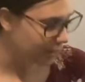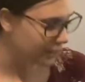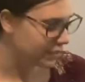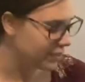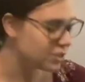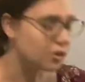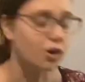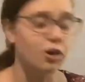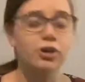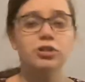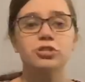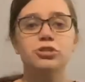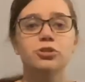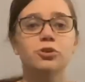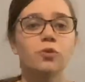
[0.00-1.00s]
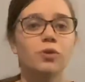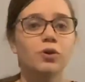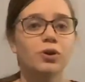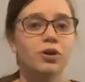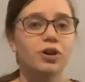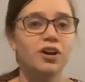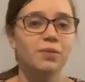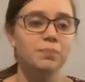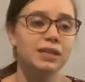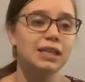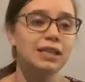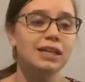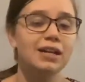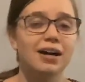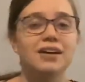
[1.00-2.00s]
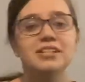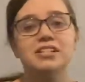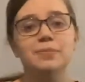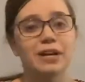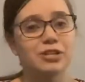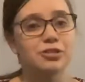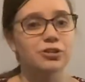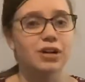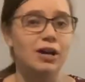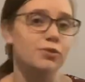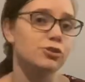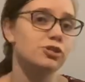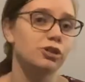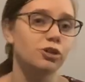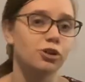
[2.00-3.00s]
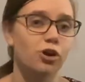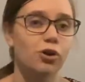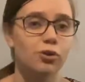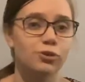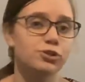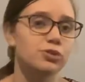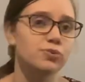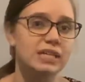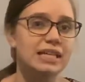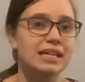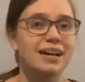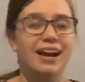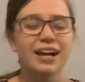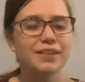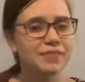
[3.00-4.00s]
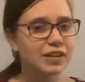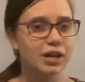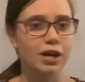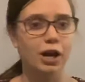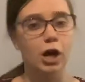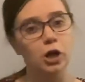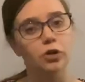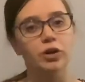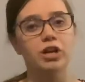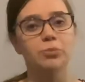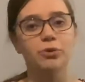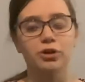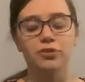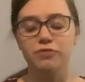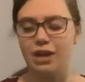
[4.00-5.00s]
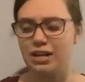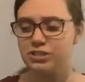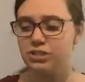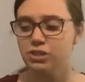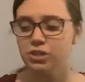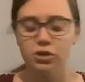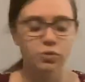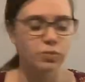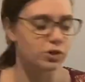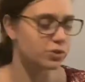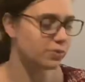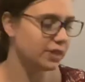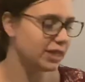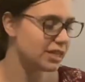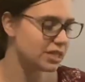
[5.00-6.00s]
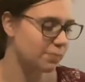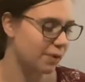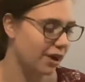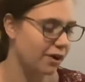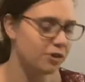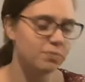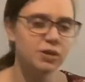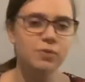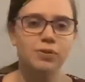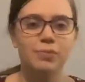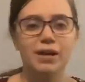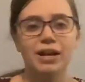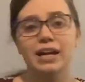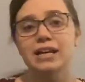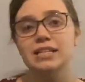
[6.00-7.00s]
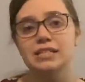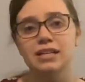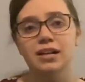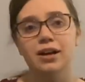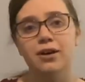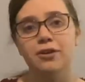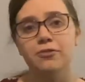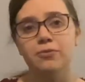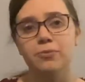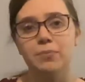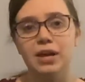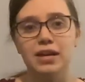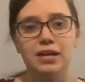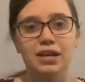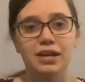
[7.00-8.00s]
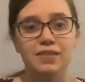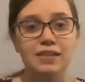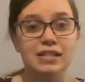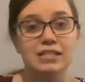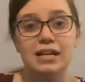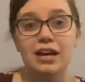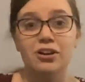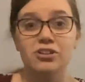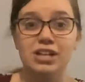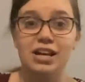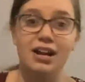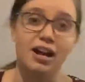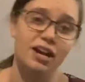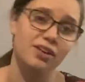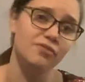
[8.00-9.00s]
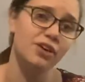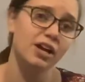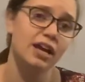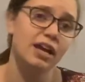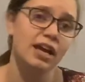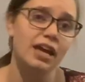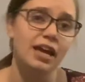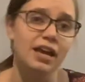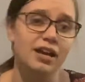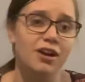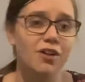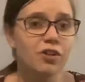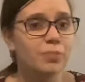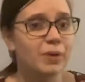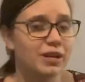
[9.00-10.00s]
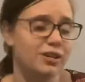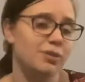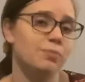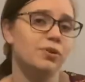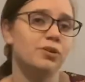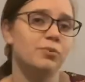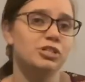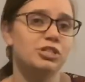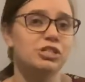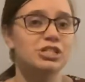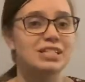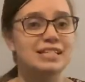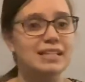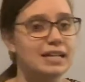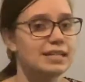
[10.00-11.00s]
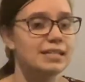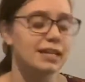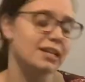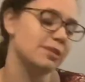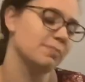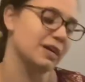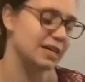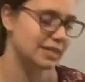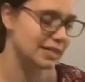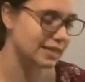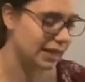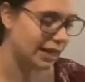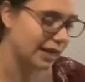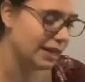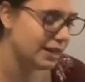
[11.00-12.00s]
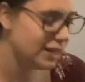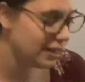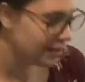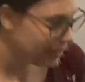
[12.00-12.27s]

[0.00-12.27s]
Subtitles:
this artist who completely customized her house to look all 2D, kind of like a coloring book effect, which really inspired me with my idea of making the entire set kind of a color by number, which is dictated by society.